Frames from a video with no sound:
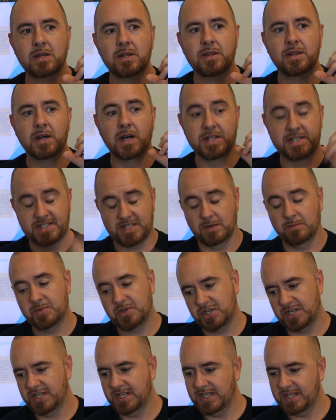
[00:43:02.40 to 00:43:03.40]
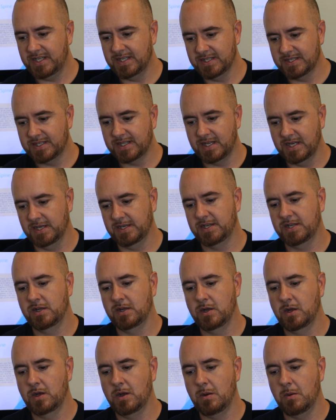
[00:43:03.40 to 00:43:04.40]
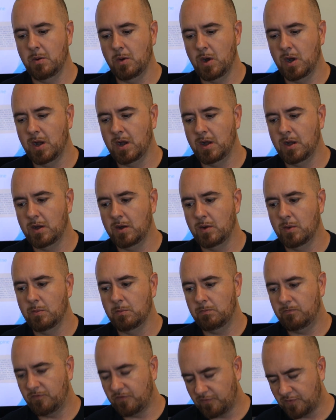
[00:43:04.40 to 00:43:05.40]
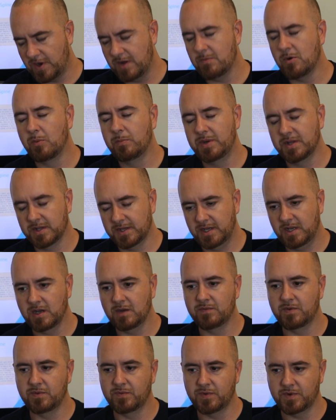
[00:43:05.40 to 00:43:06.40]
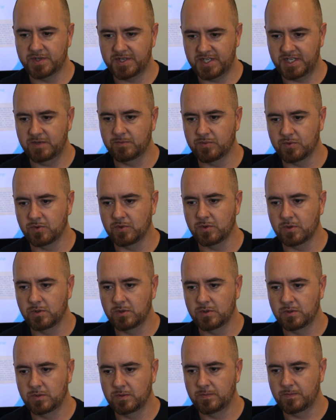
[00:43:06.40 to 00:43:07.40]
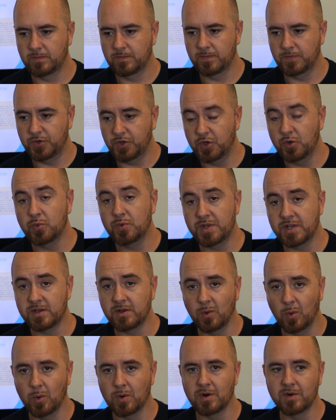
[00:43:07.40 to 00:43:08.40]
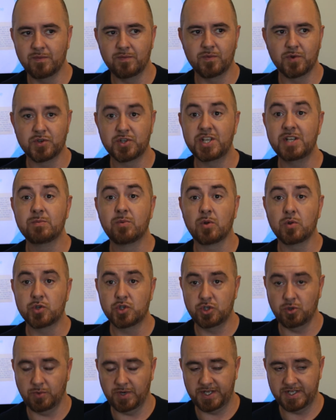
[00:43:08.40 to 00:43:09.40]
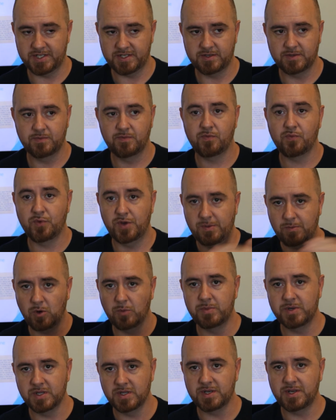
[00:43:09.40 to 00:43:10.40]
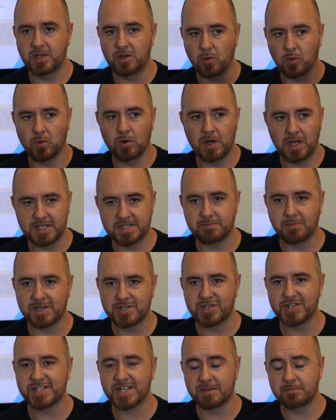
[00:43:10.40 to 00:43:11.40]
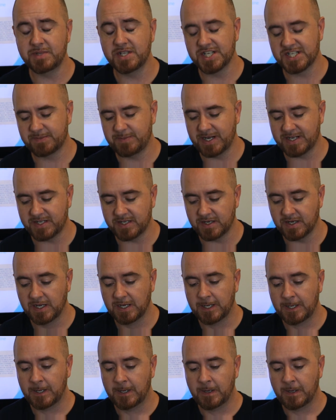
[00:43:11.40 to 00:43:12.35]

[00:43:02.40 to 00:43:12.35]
the assumption is that free mobility of a vertebral union or vertebral joints, free mobility or as much as can be expected,